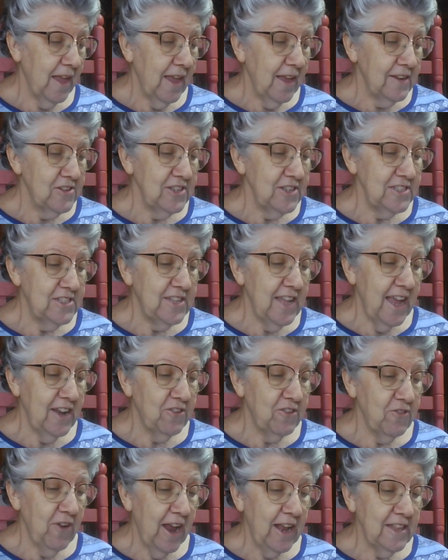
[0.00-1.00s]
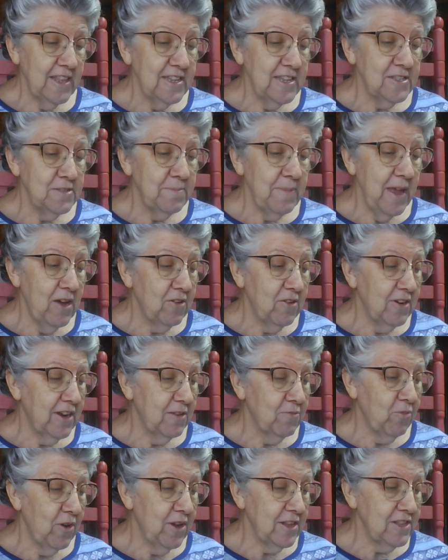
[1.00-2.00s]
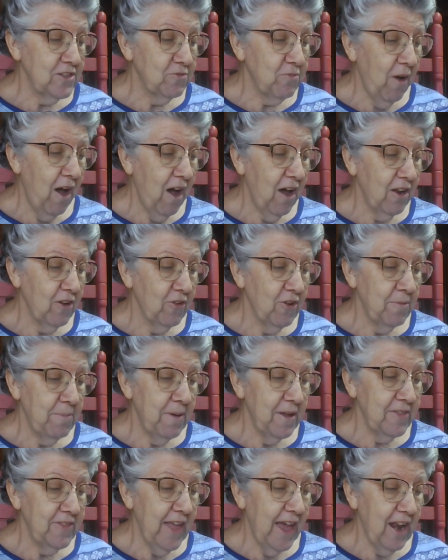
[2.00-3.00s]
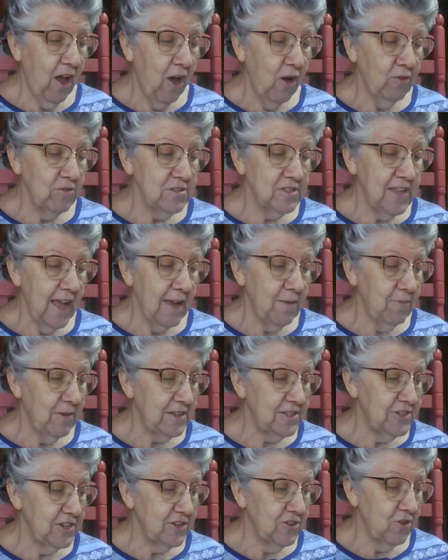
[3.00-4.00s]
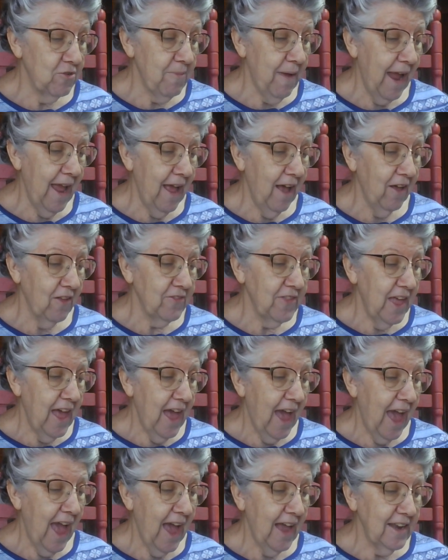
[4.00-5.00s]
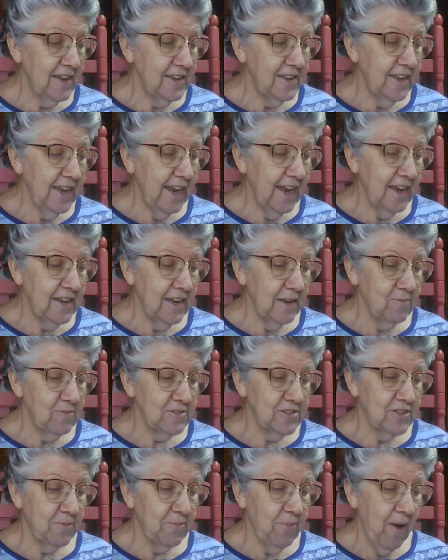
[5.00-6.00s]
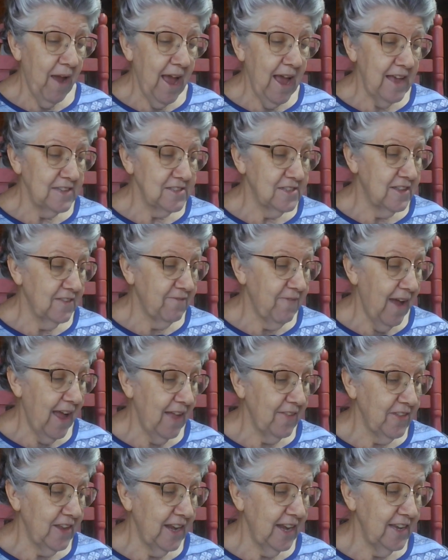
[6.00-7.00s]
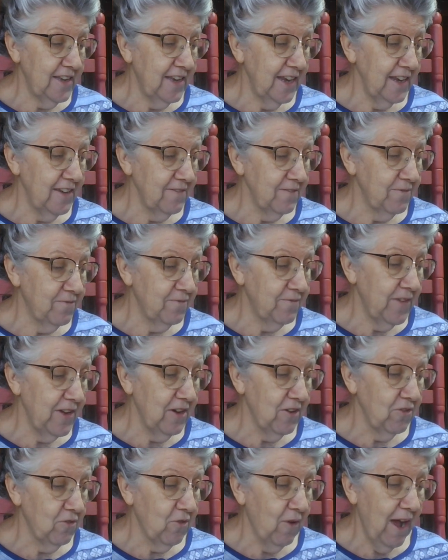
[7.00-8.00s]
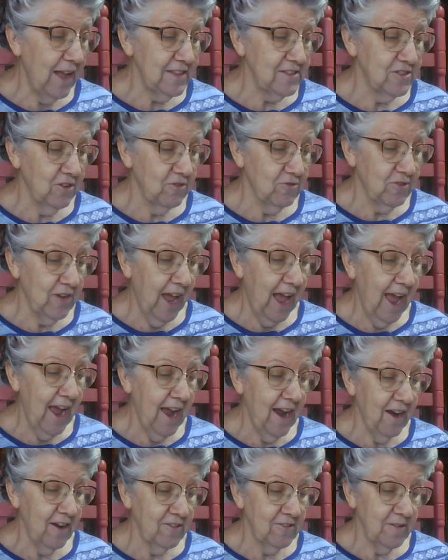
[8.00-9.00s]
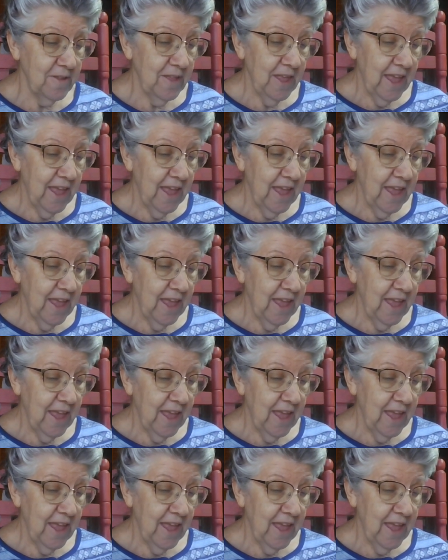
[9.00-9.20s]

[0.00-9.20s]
She said, "Drink this milk in one swallow and put that whole sandwich in your mouth." Alan did, and was surprised to find that he didn't feel quite so tired.